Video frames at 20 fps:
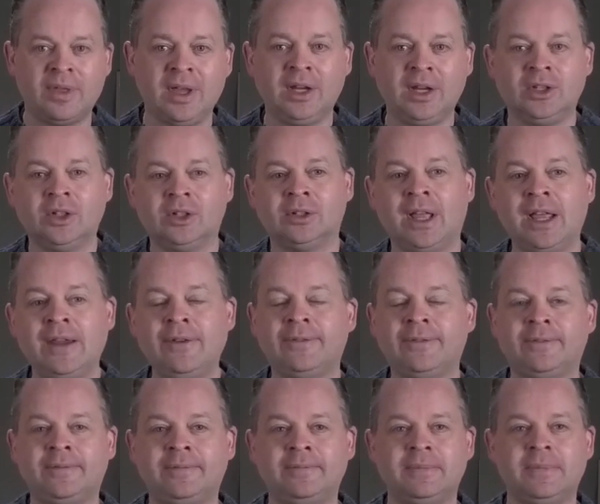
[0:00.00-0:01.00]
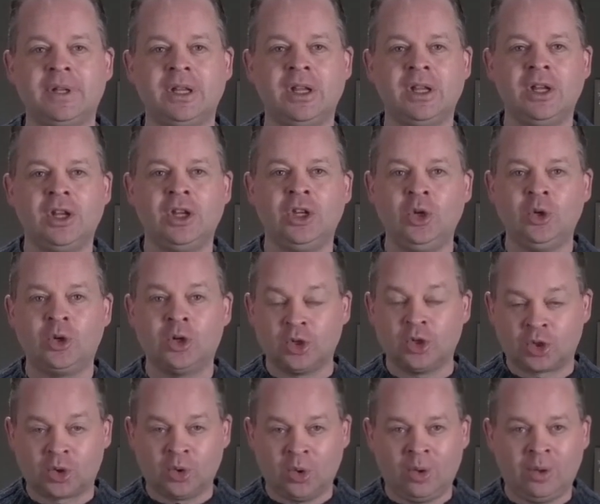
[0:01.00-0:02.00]
thing in your life, you
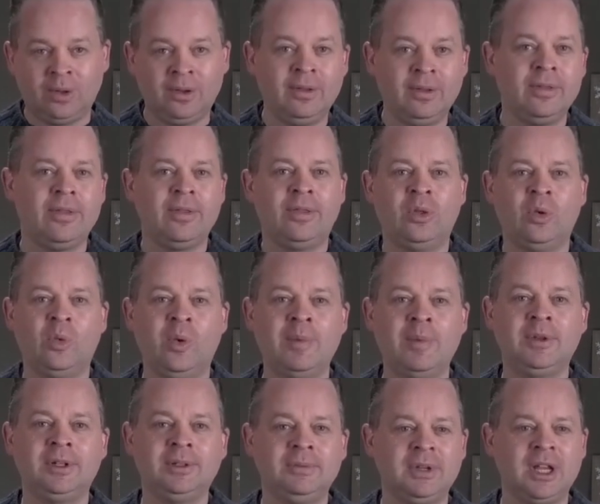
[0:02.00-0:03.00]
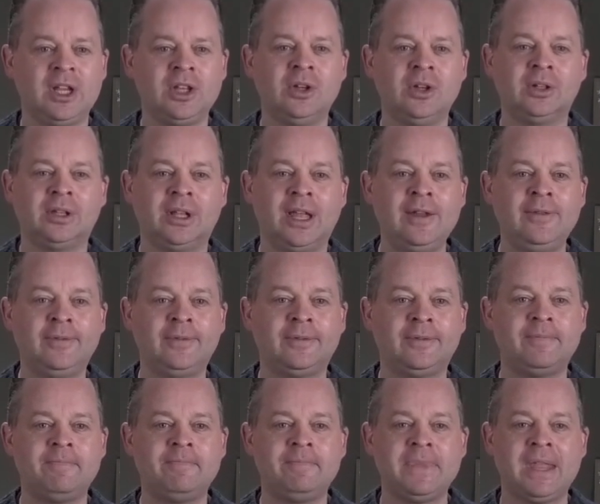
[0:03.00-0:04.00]
control the women in your life,
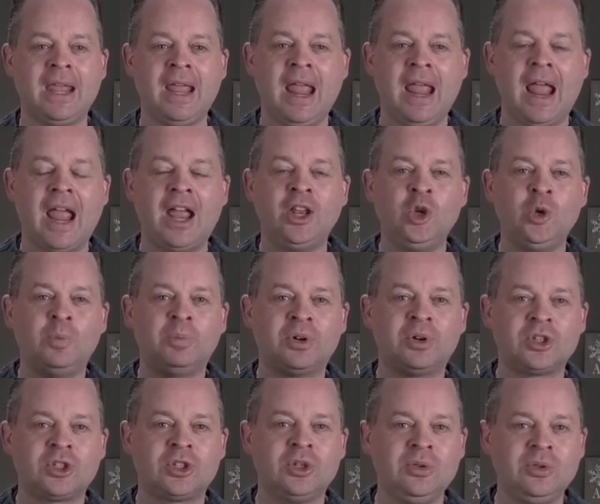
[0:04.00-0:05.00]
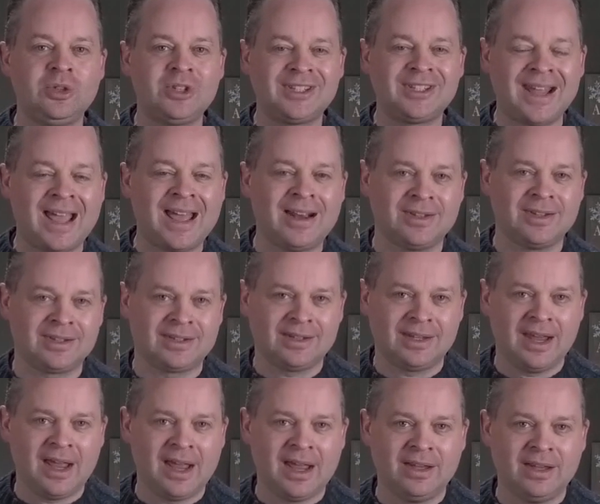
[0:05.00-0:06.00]
and you pursue status
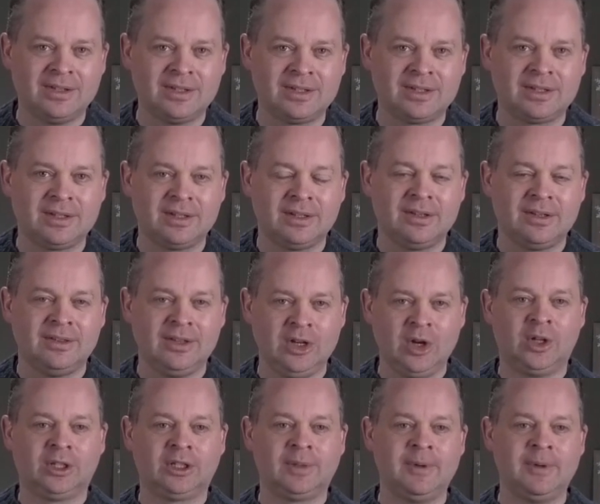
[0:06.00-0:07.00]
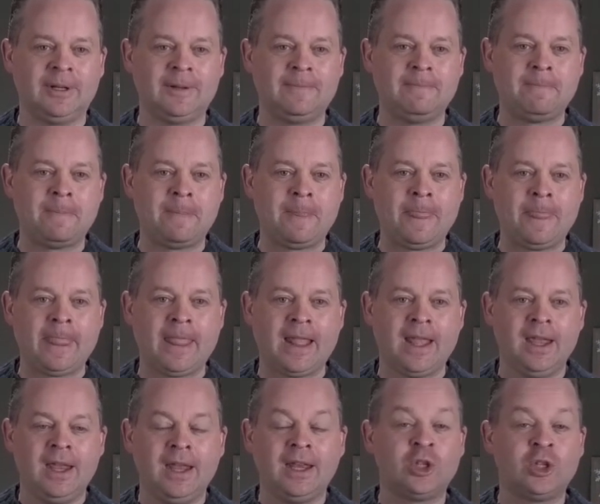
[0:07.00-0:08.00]
as the ultimate.
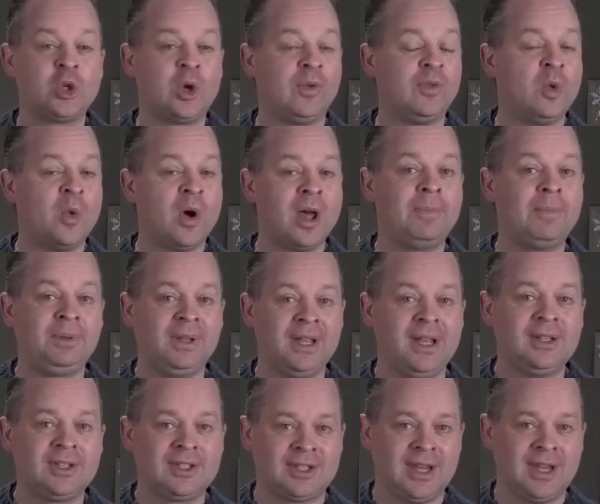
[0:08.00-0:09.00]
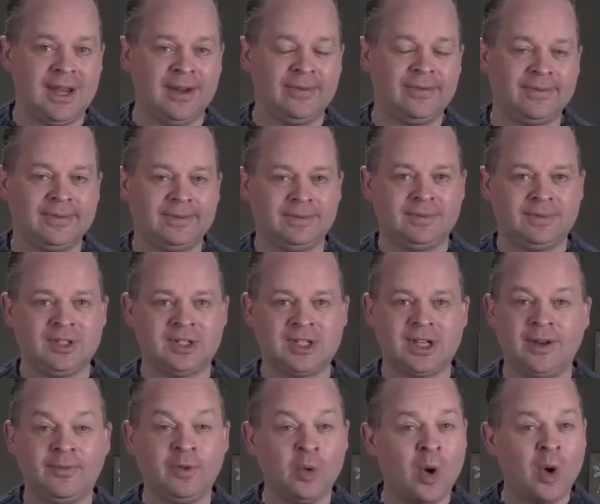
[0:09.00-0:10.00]
So if you want to play it safe,
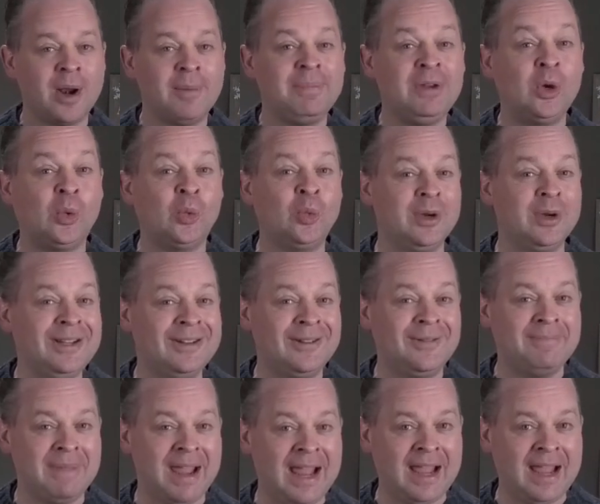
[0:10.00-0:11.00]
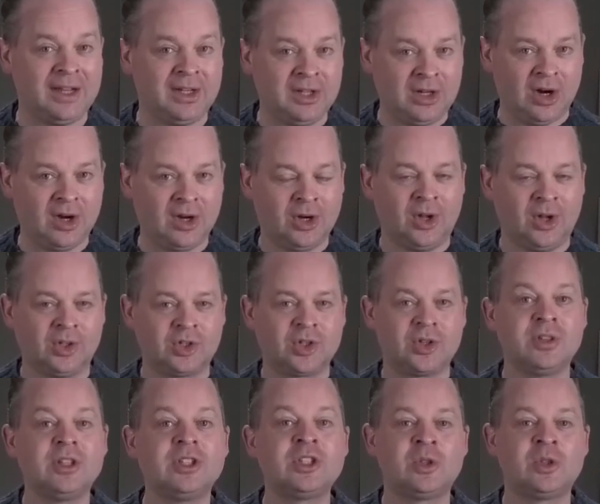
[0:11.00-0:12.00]
said, if you want to be a real man in our
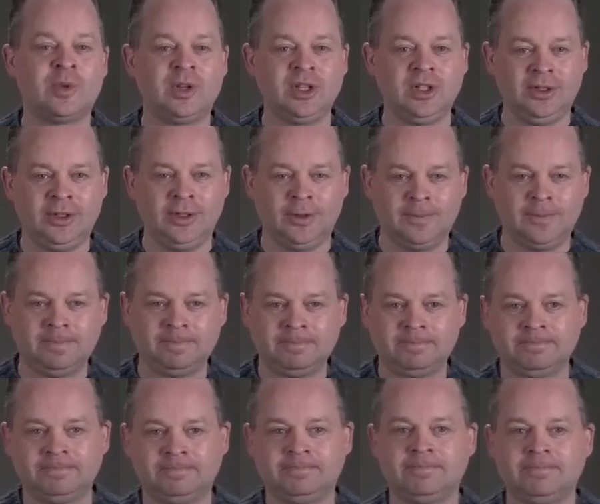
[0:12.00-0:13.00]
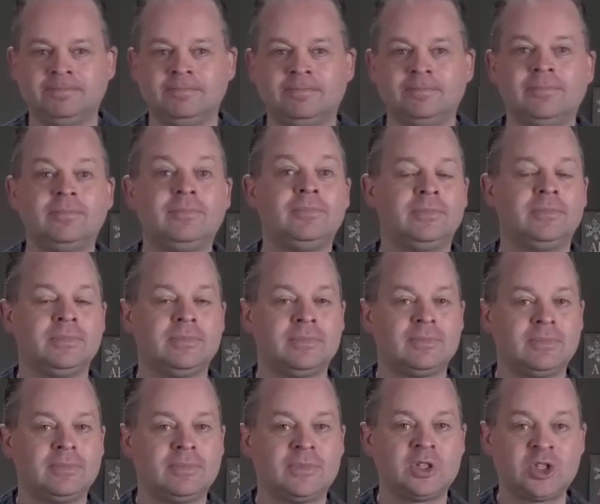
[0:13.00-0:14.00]
culture, this is what you do.
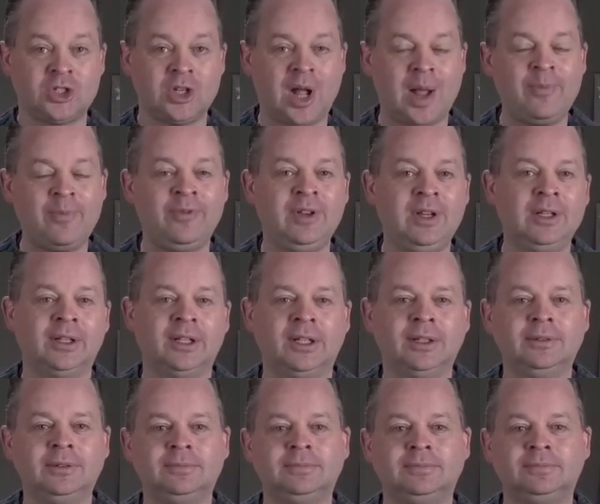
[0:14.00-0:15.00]
Stop feeling,